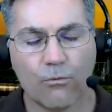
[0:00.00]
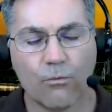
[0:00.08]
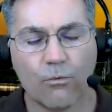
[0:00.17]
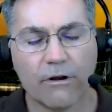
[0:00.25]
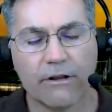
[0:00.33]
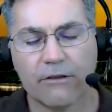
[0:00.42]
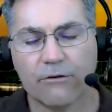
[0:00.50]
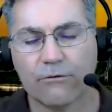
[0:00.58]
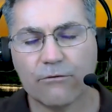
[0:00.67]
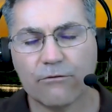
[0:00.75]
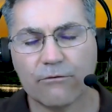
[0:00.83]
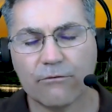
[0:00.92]
What do
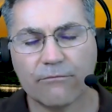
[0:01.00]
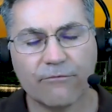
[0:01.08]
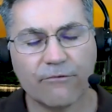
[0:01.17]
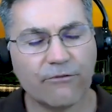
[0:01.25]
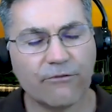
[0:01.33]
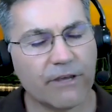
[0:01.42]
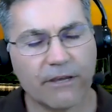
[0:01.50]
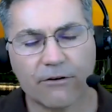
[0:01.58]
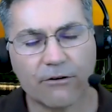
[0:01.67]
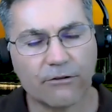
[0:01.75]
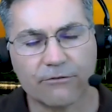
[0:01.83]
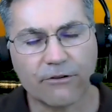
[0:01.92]
you
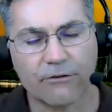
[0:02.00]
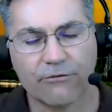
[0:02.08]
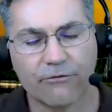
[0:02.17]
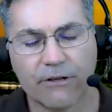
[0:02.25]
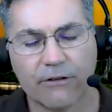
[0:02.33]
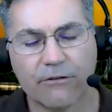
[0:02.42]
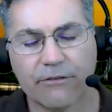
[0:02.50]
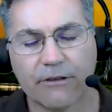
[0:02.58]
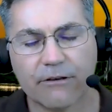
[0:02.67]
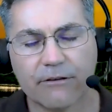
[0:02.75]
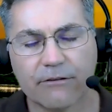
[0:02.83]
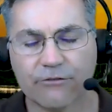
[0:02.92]
feel? Do you feel
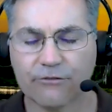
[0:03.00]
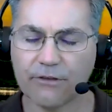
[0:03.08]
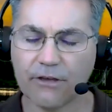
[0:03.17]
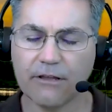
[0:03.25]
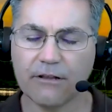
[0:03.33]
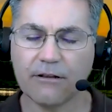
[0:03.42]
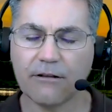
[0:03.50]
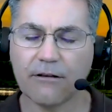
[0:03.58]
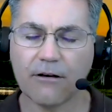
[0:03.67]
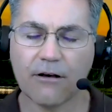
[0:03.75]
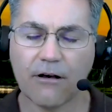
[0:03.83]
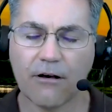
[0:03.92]
the sun
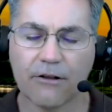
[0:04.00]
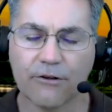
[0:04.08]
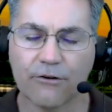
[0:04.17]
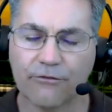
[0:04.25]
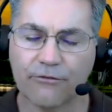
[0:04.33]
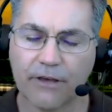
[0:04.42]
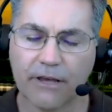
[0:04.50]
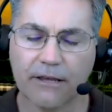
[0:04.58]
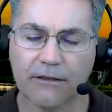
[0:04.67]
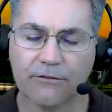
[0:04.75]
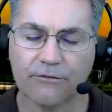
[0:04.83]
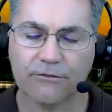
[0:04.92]
on your
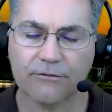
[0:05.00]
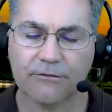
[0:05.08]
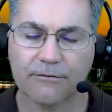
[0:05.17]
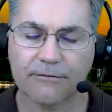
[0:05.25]
face?